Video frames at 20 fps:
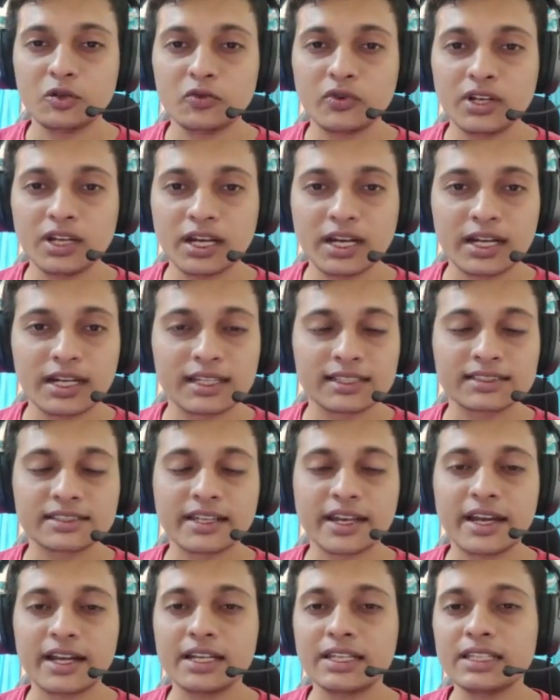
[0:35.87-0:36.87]
you will
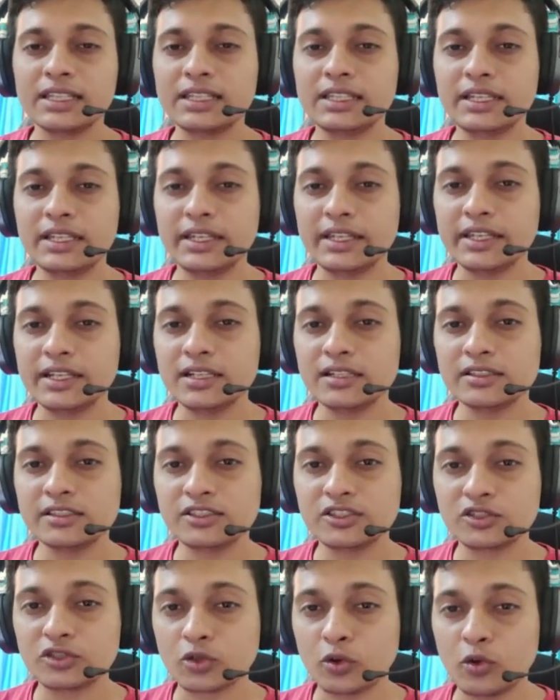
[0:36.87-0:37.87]
understand the real
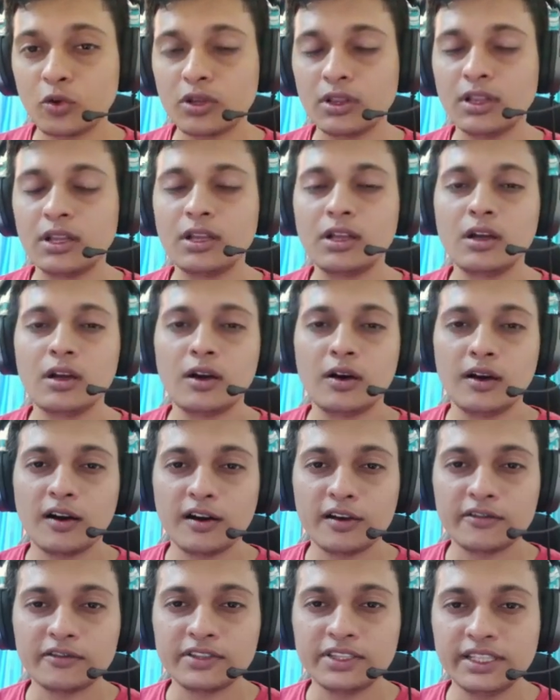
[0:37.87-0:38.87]
soul
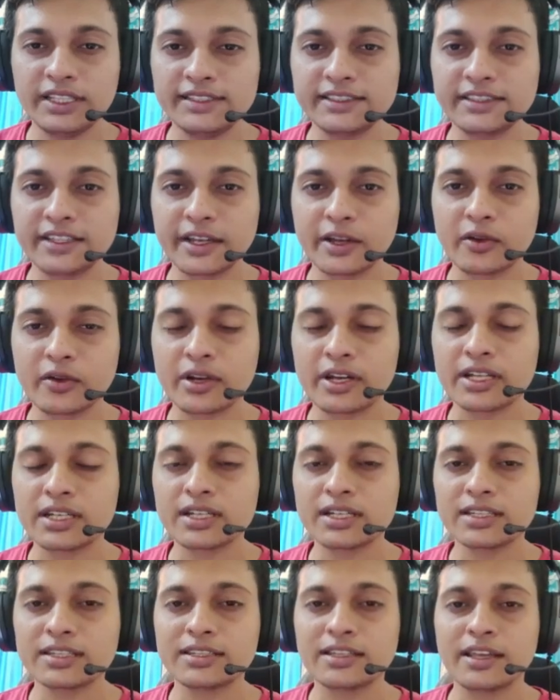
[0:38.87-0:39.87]
of these
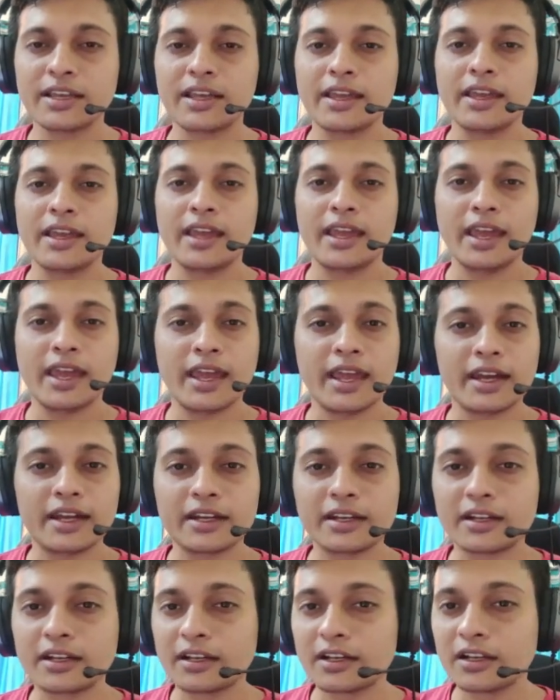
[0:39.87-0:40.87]
decorators,
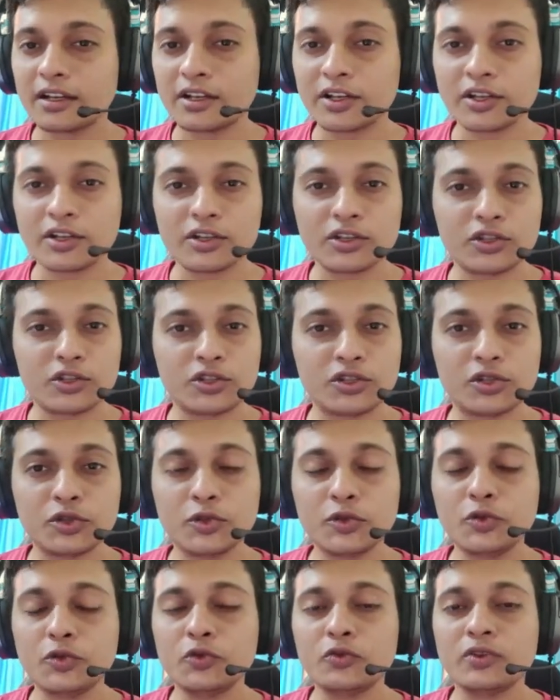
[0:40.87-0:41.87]
and
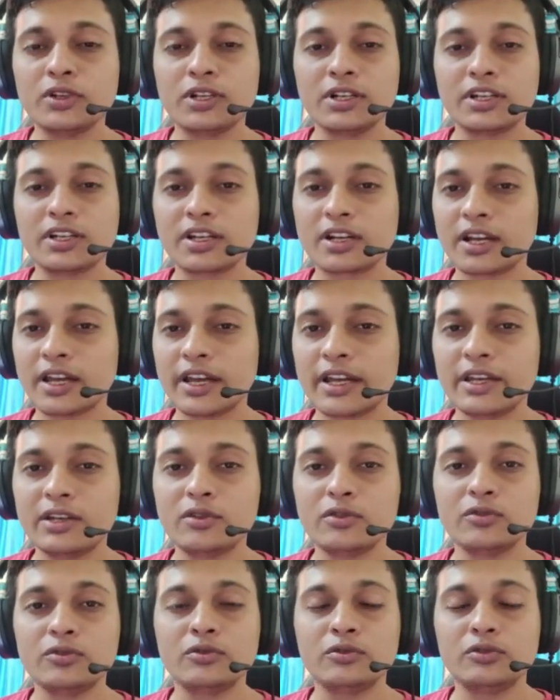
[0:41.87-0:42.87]
you will
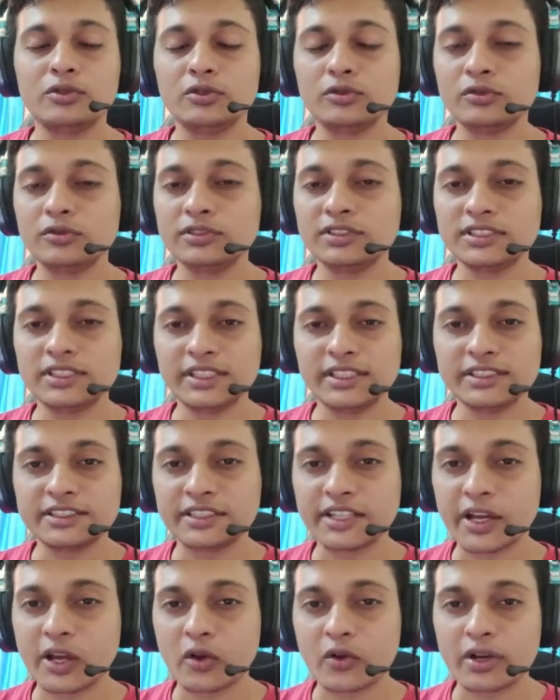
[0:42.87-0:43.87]
try to use
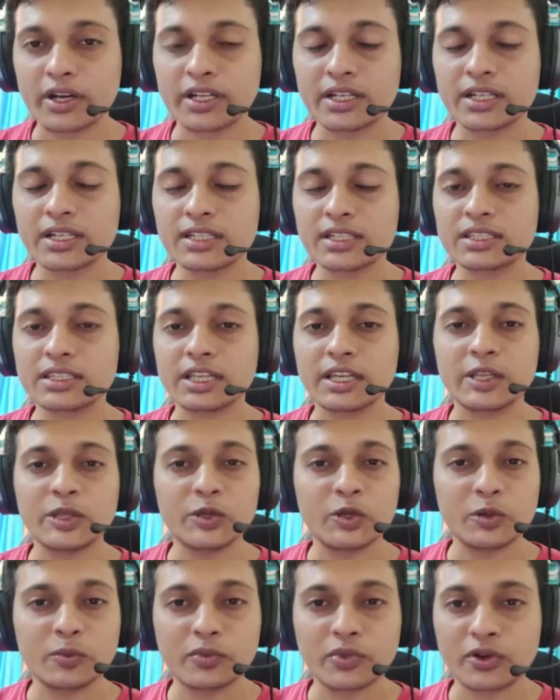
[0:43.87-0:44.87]
these decorators
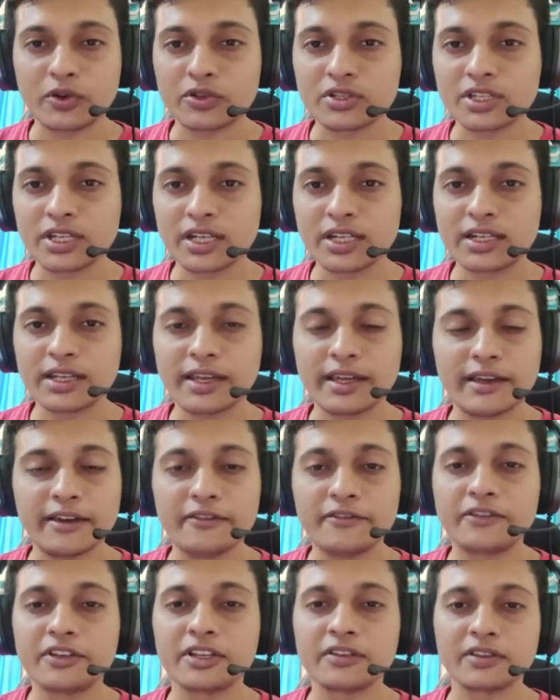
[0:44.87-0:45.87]
in your project
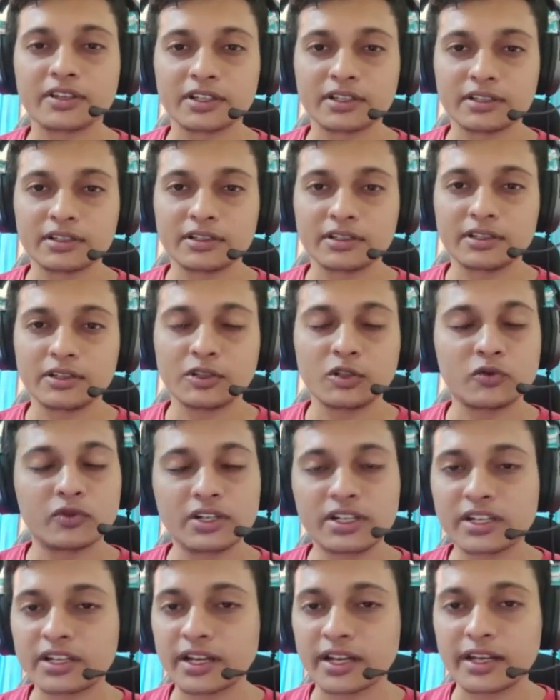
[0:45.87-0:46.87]
everywhere. You
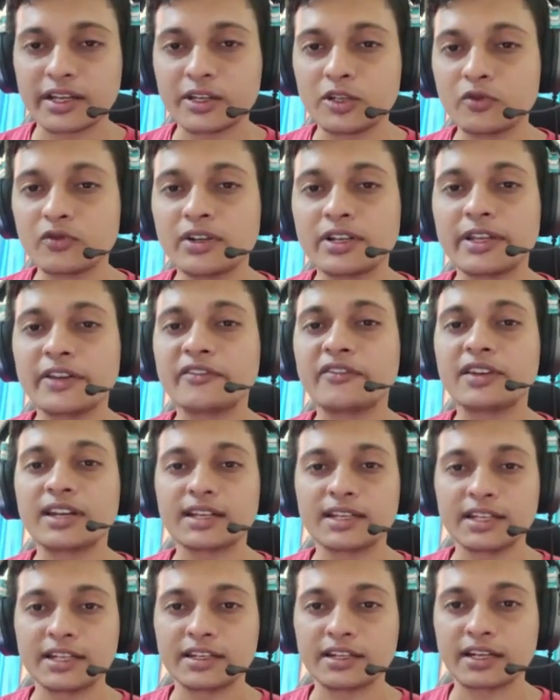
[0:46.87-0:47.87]
will
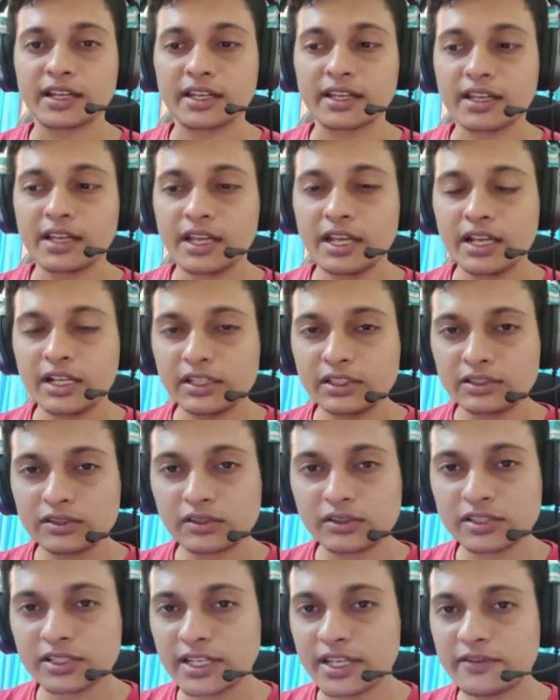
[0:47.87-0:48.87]
definitely try.
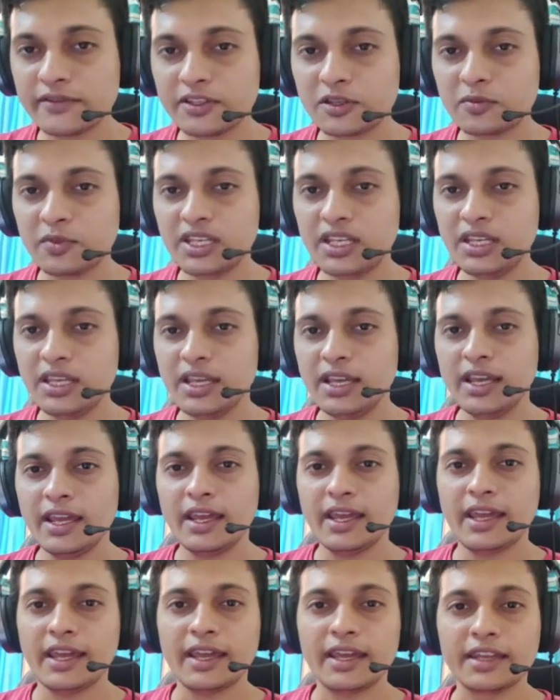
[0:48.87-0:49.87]
So stay with me
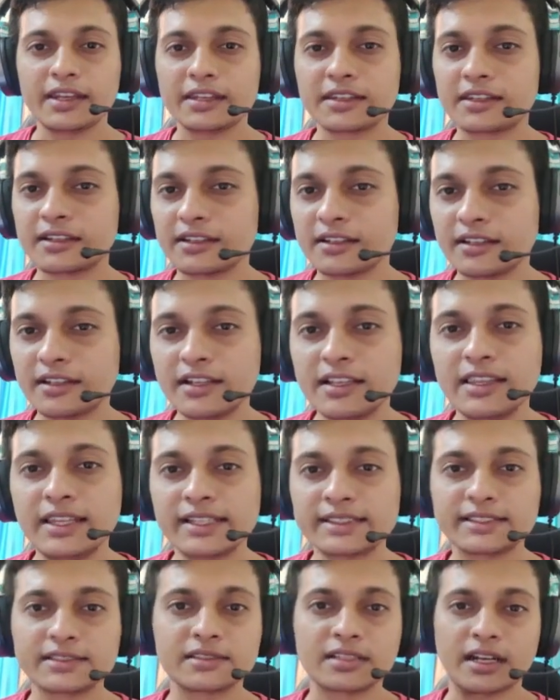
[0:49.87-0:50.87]
and
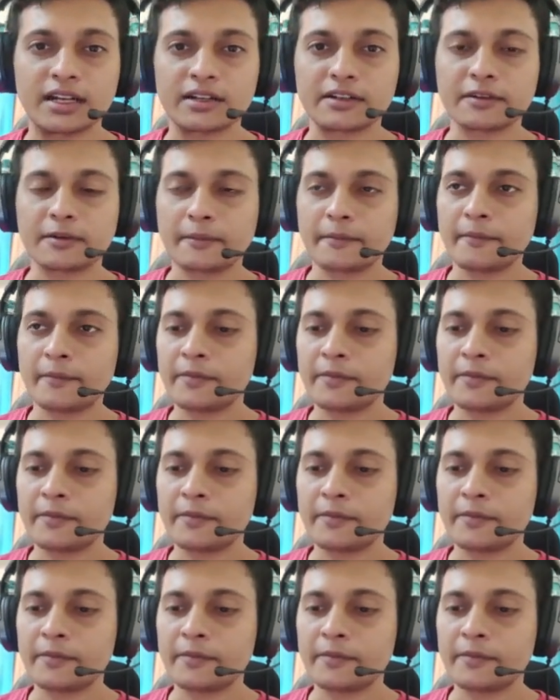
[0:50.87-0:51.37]
let's start.